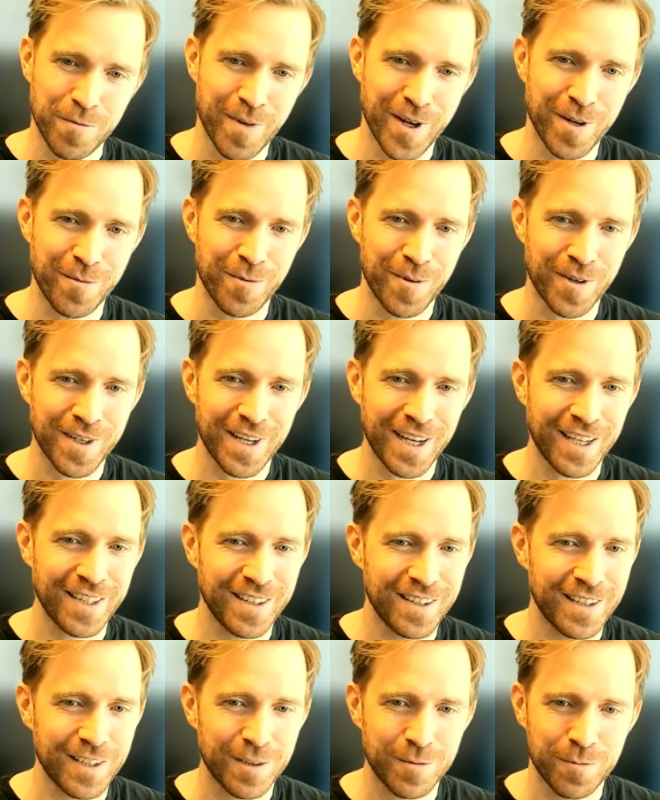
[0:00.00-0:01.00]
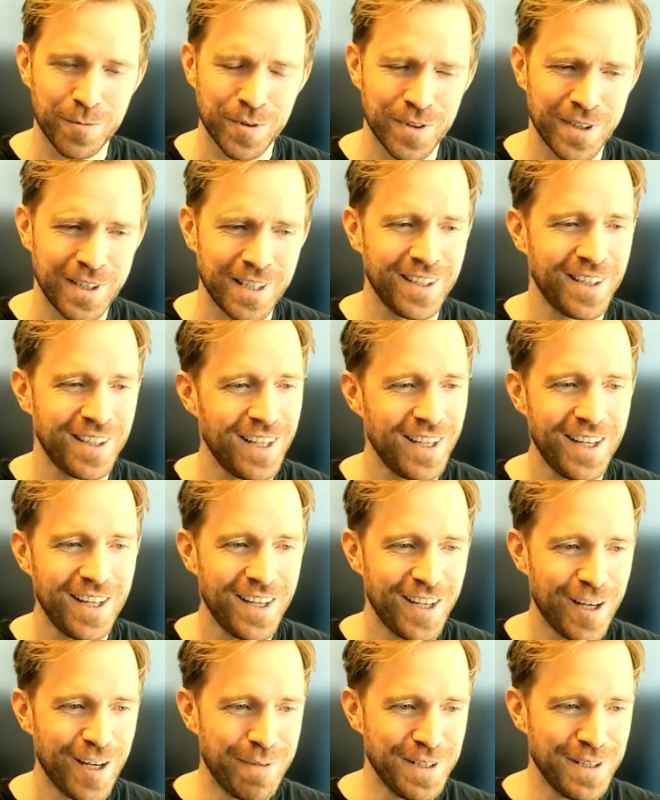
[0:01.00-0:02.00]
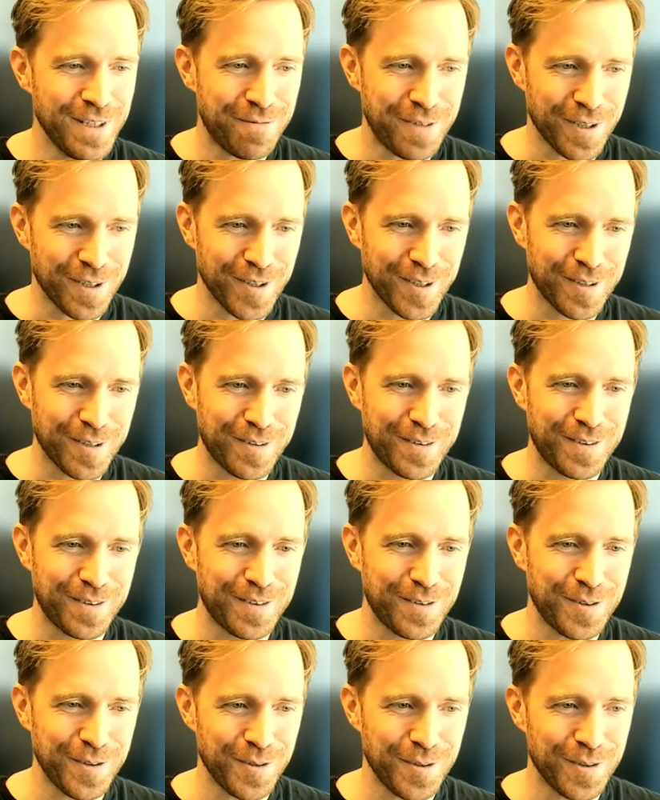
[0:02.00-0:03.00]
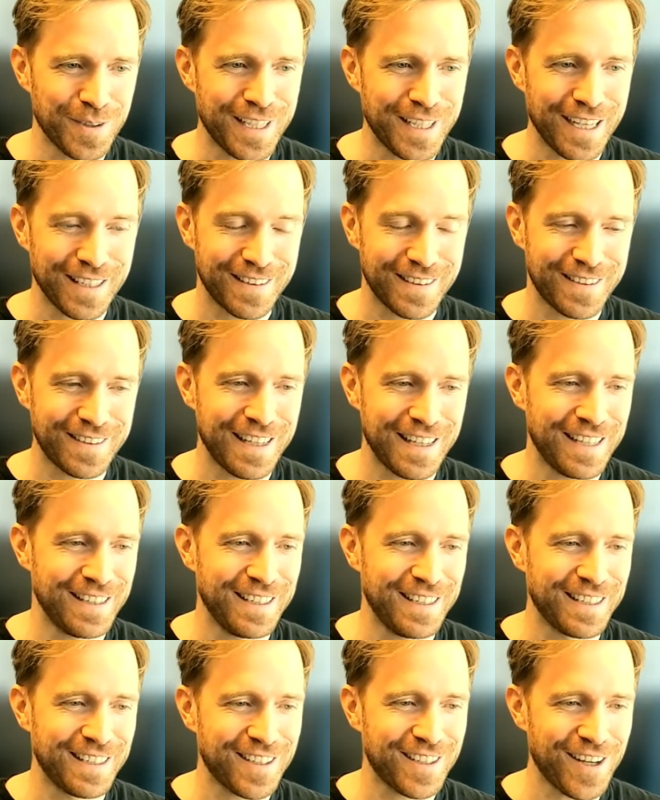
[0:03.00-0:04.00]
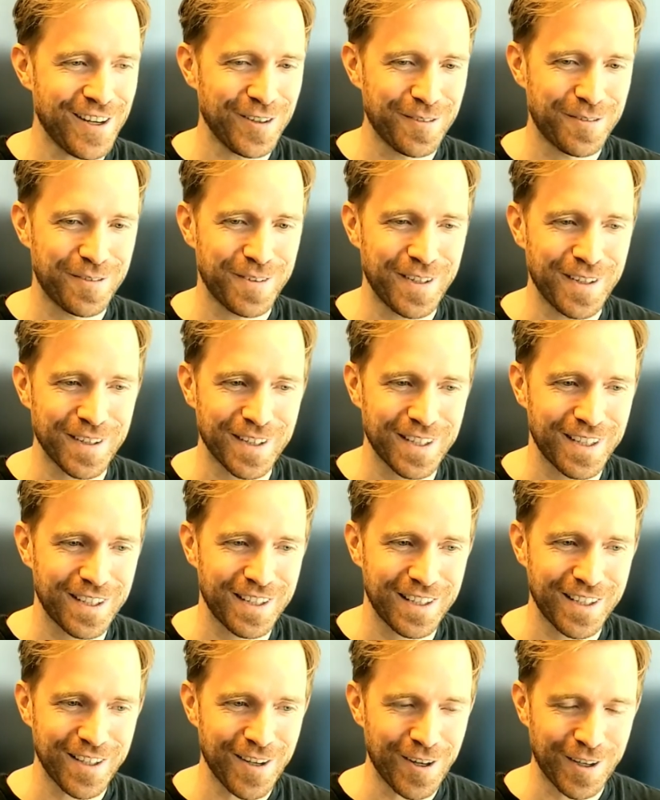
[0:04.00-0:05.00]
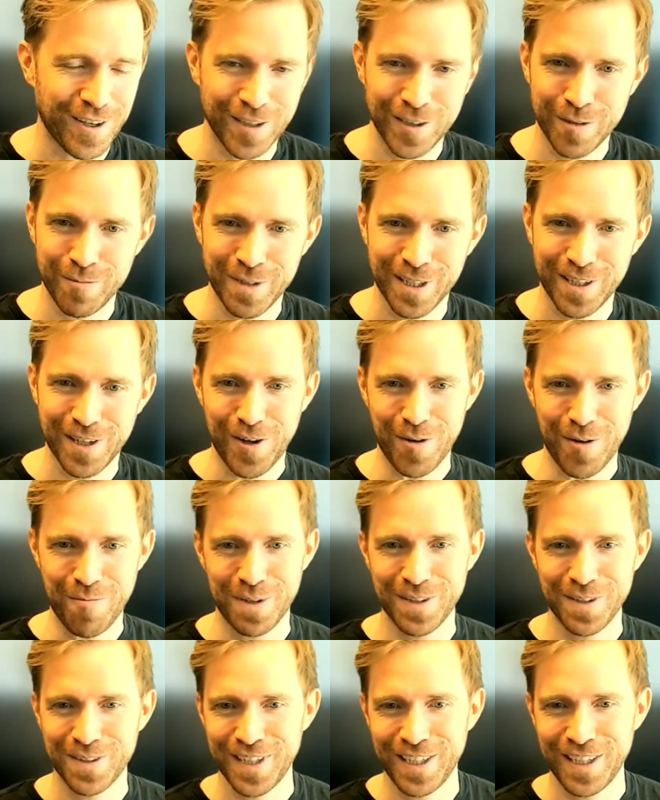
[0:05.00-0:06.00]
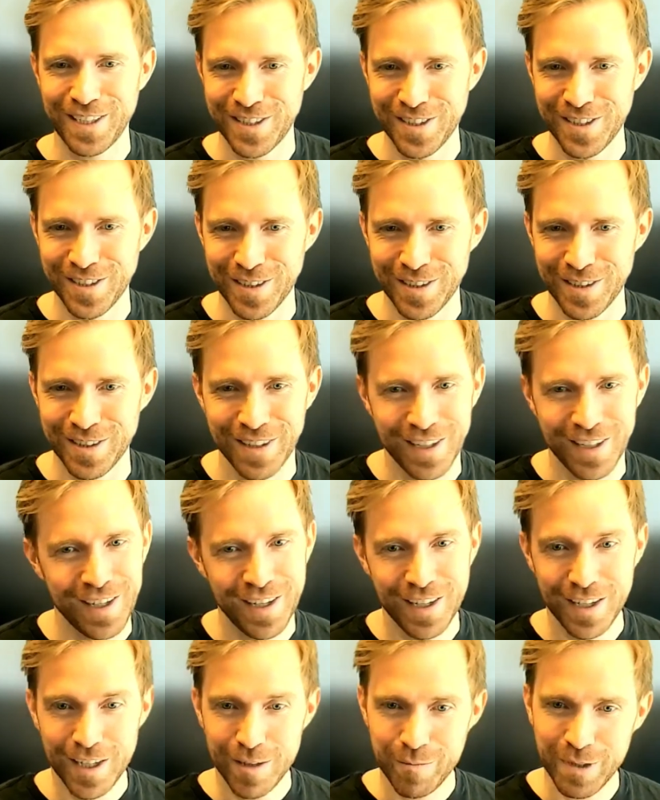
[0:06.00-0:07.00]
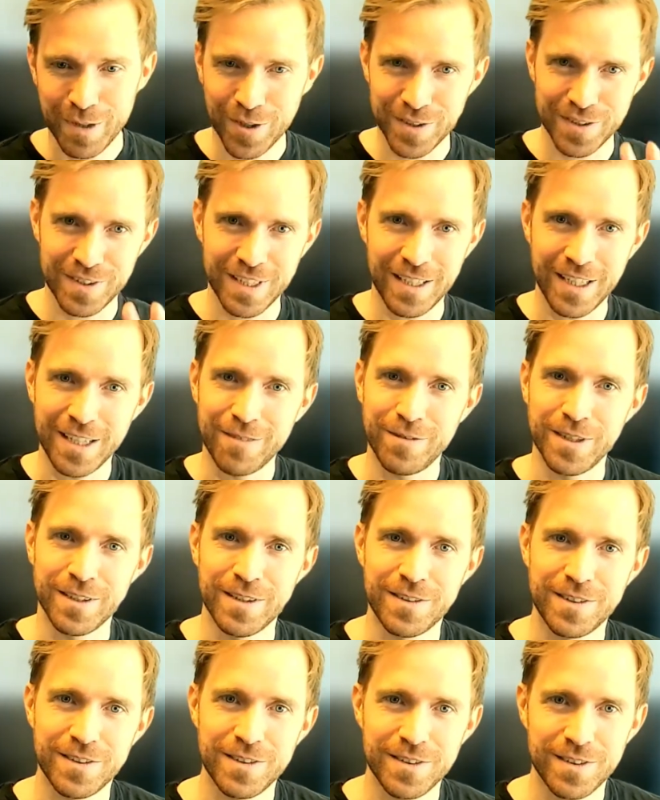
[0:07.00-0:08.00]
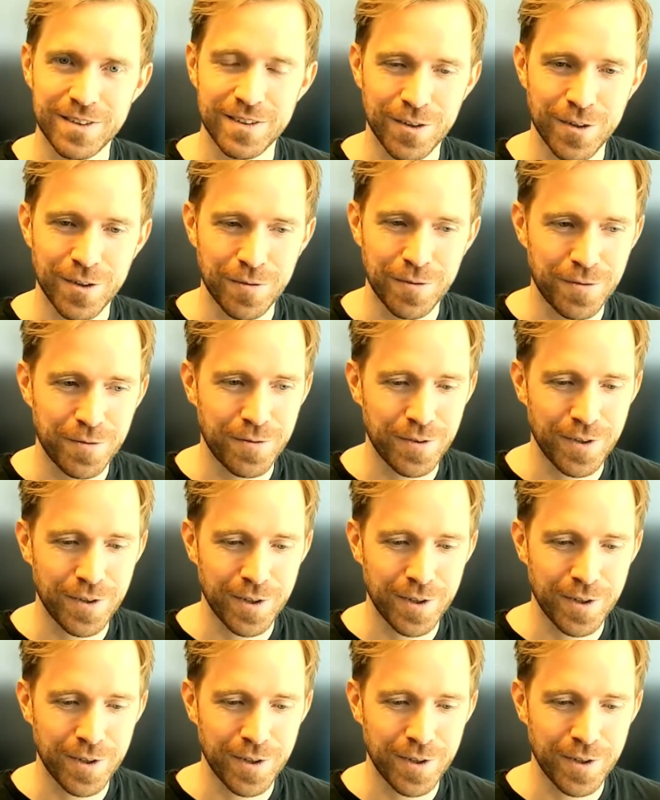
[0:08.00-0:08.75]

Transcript: my work, and it would have been difficult to get any kind of like economic compensation, because the levels of